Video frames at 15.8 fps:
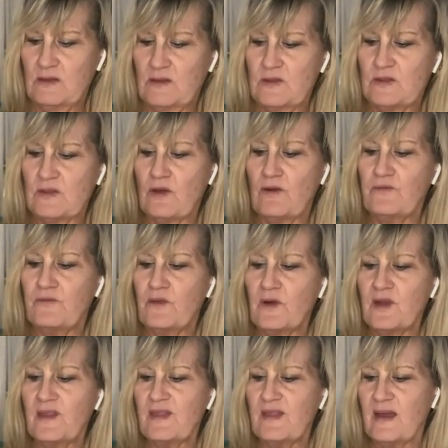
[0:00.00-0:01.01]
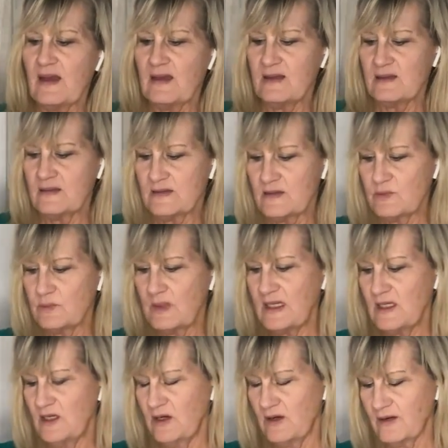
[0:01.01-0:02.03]
So for the
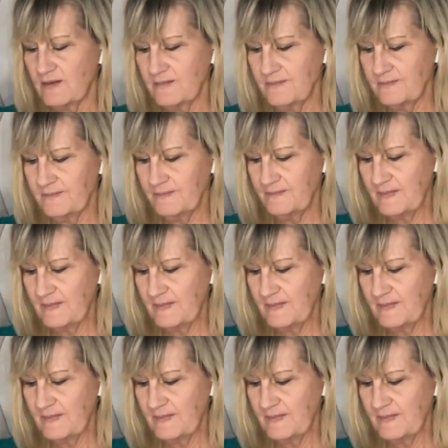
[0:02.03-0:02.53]
sweetener,